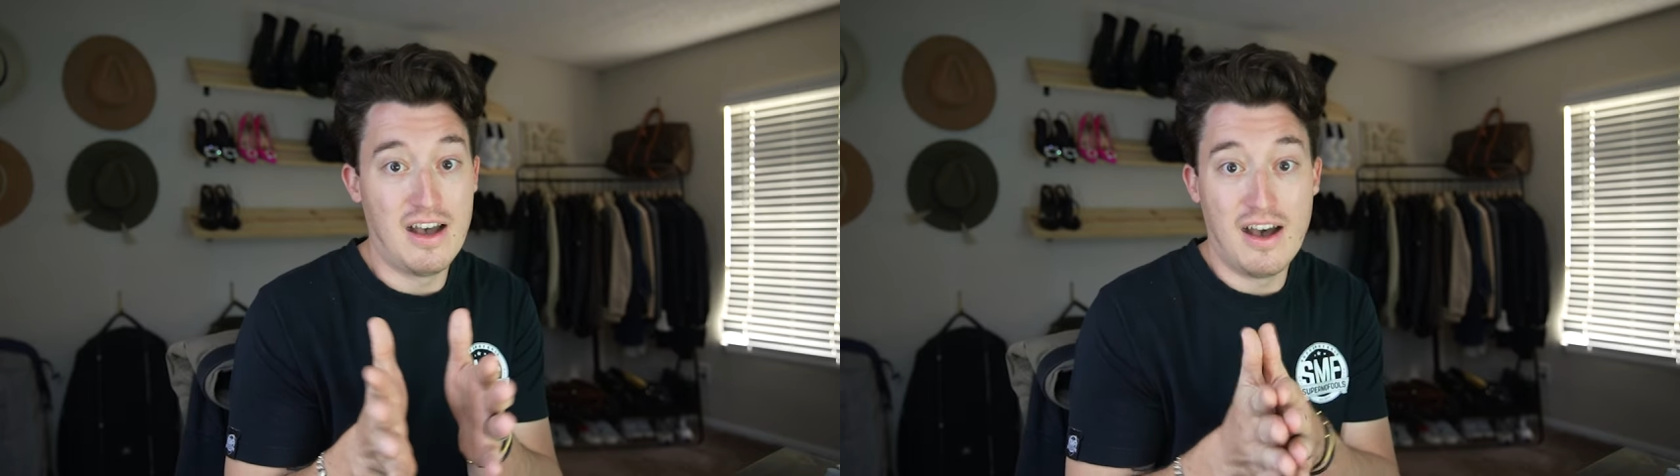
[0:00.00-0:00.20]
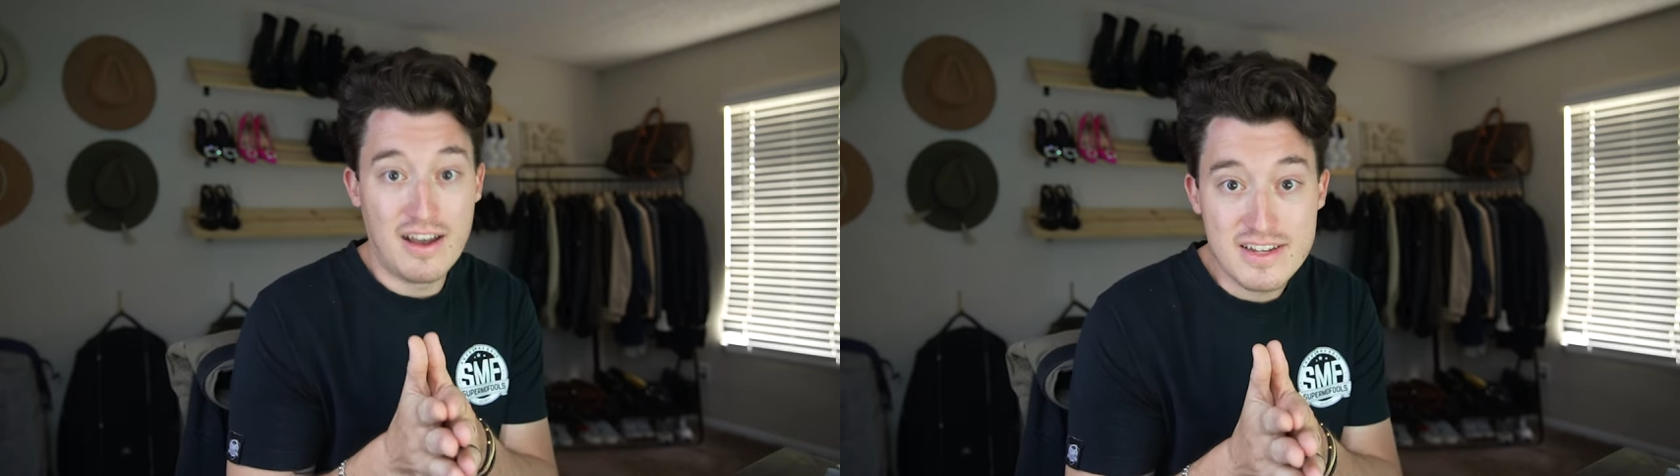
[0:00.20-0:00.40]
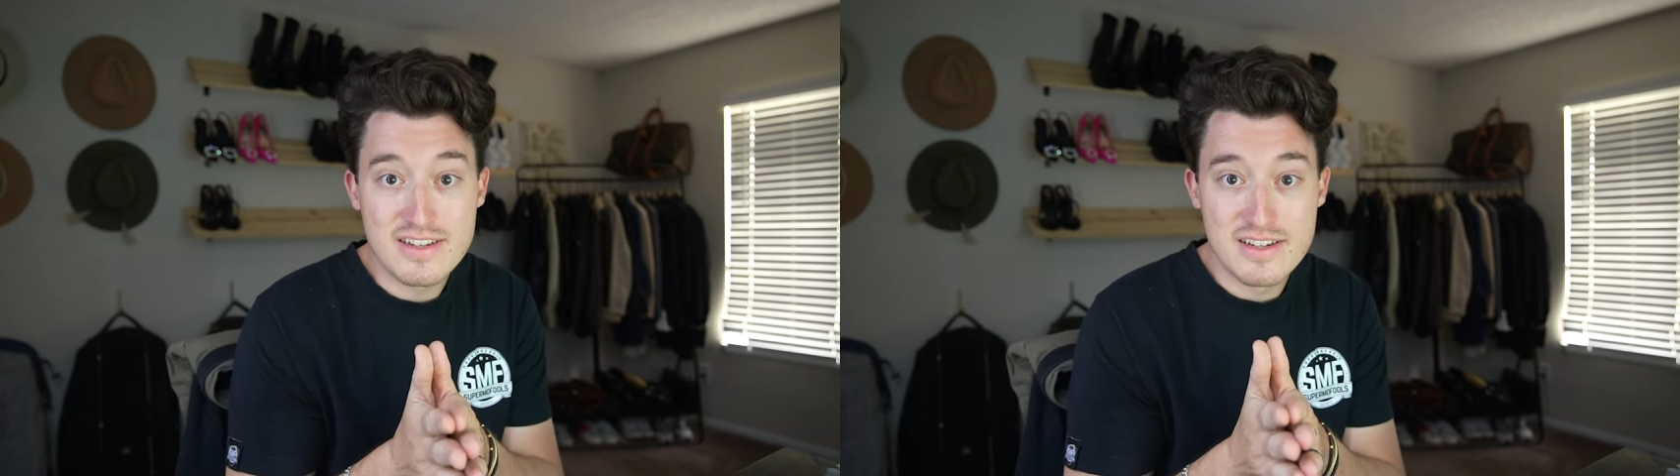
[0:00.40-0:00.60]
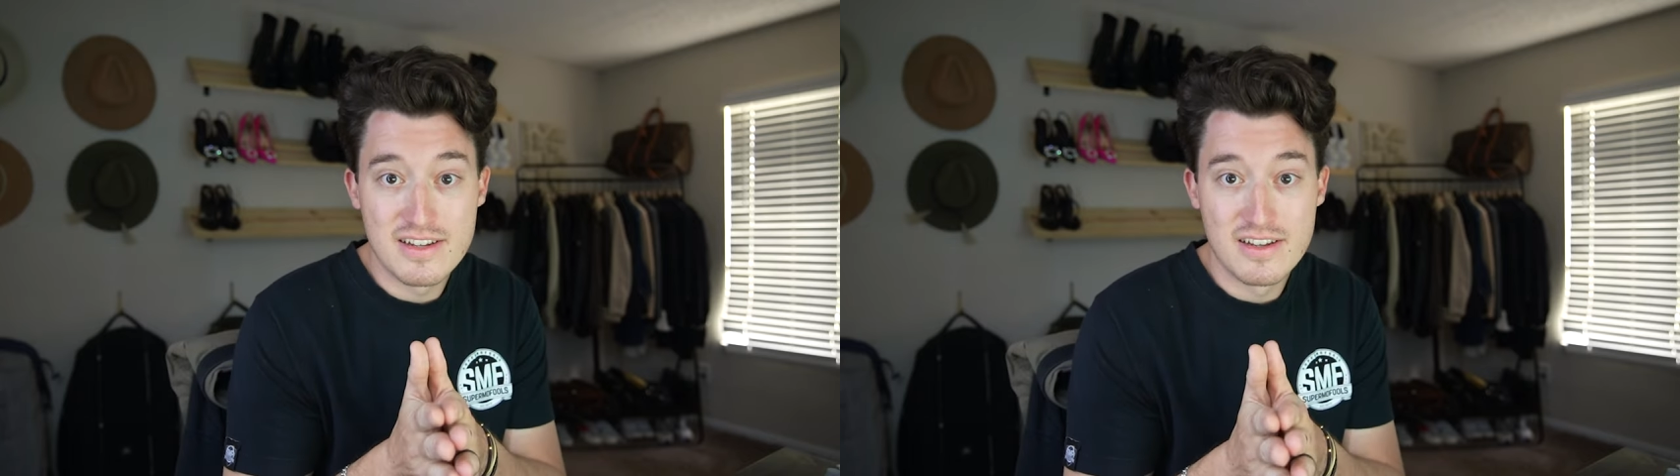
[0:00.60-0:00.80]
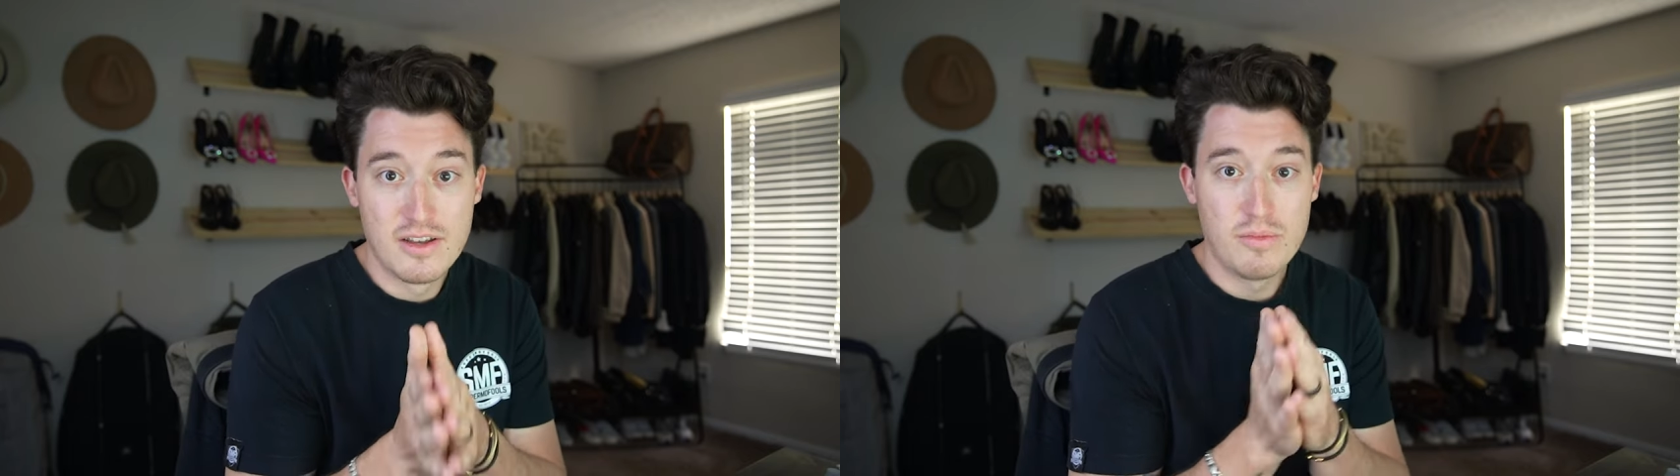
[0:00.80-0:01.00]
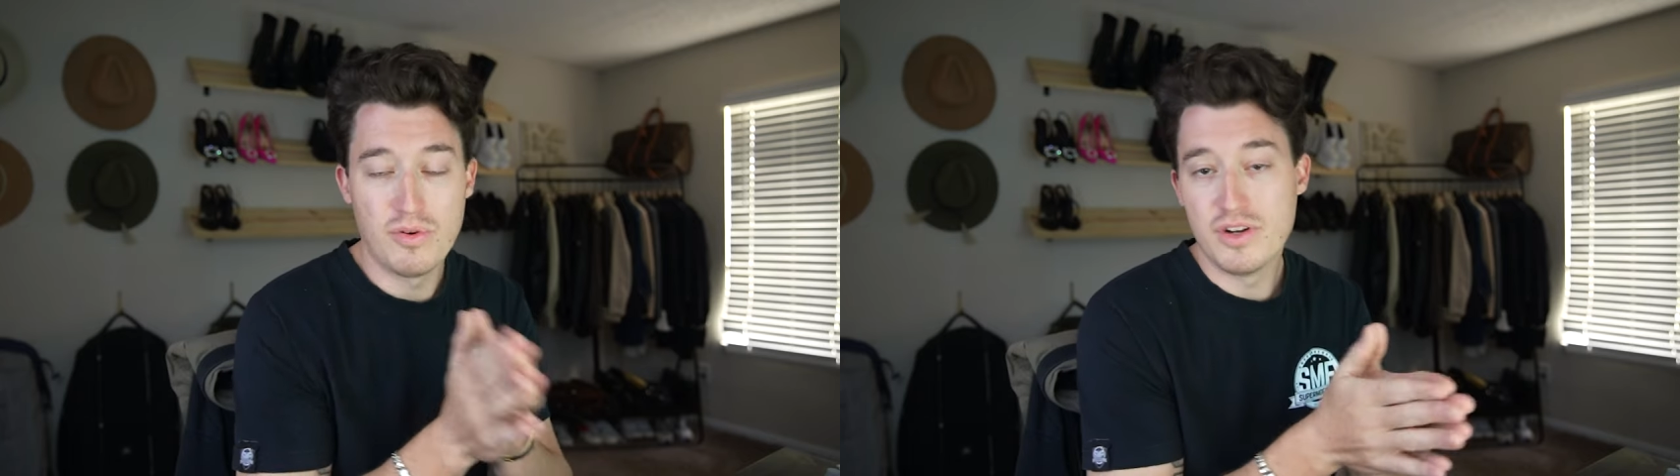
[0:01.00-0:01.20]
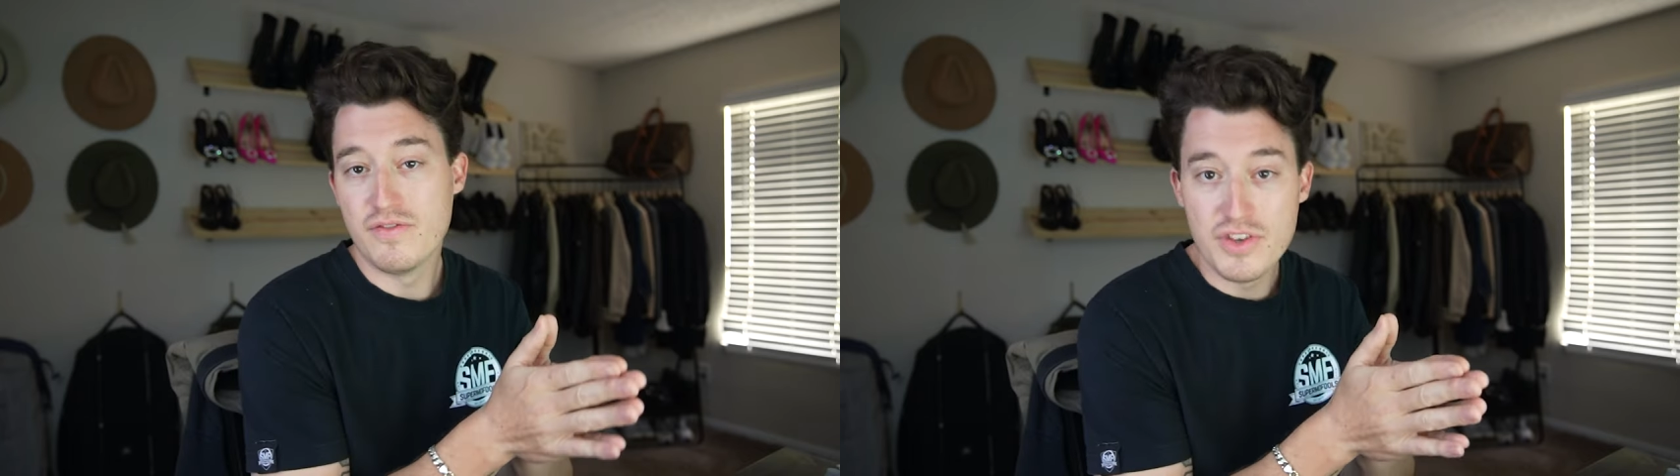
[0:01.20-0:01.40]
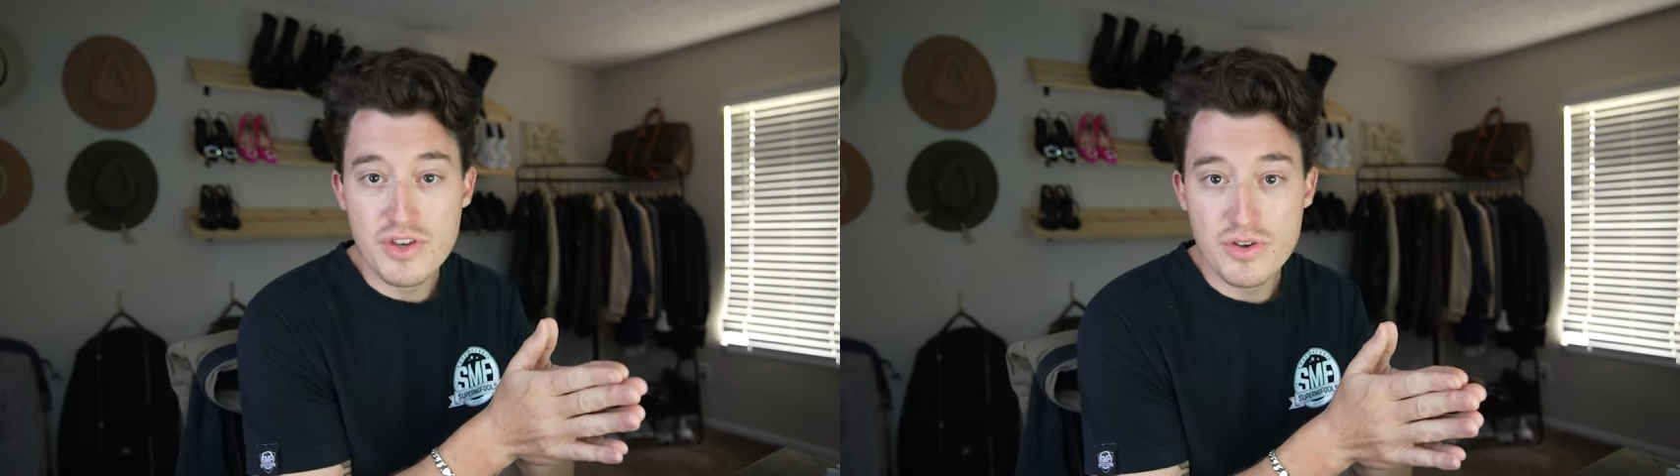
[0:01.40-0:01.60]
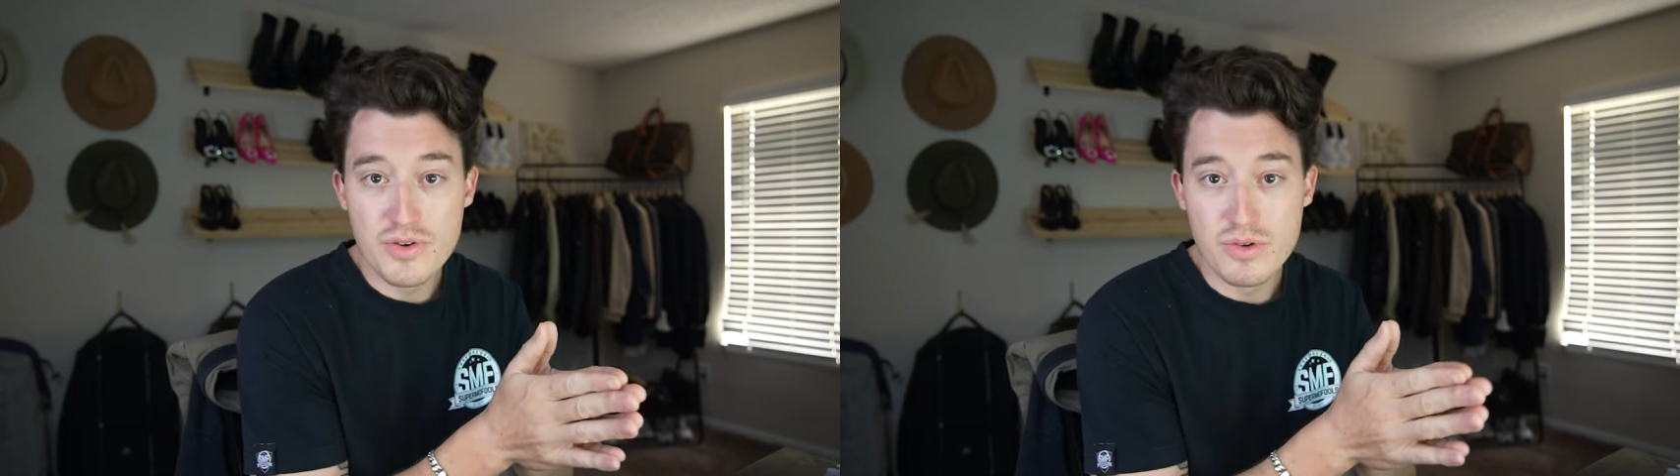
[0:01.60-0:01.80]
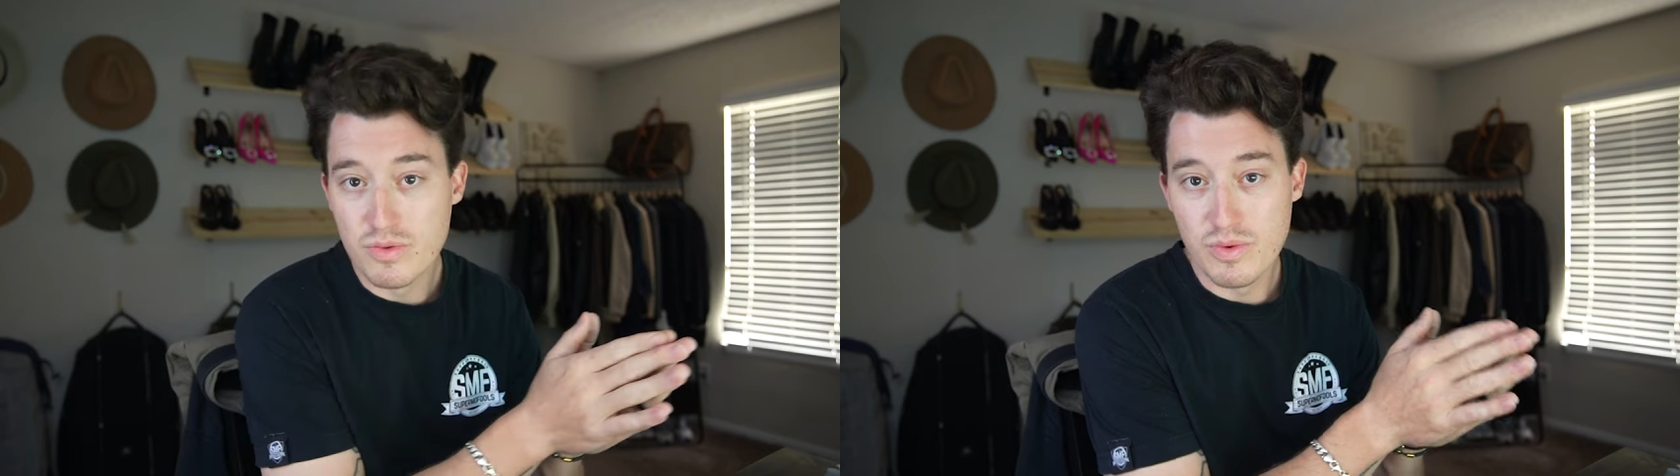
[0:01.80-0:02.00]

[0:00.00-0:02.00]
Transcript: honest point of view